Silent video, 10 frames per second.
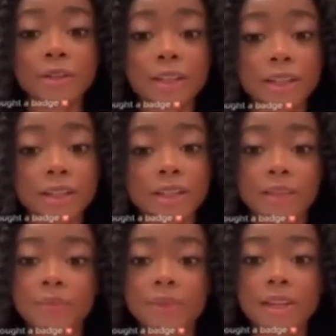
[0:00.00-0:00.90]
that
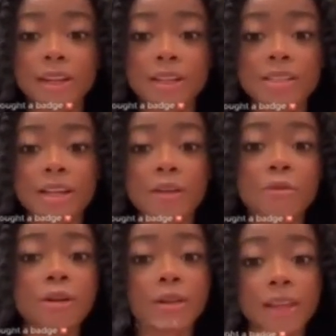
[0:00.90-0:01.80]
was really good.
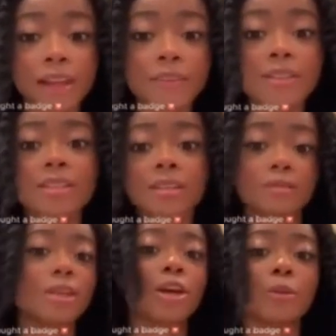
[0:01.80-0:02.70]
It's really
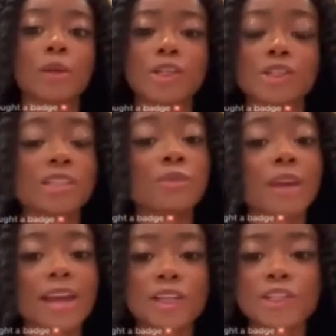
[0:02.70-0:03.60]
creepy. It's
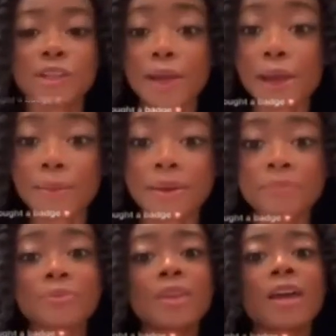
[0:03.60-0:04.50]
about a serial
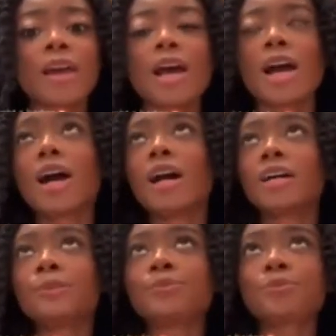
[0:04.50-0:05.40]
killer and
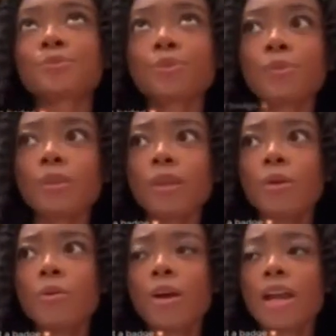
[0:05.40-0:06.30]
it's like real life.
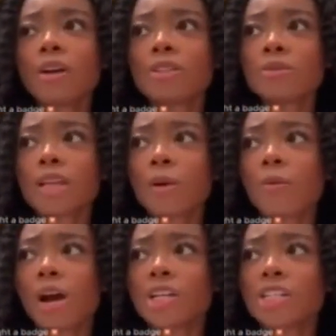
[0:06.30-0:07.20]
It's a
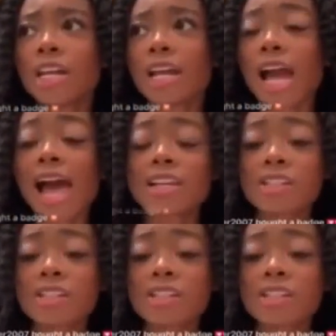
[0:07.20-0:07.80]
documentary, so it actually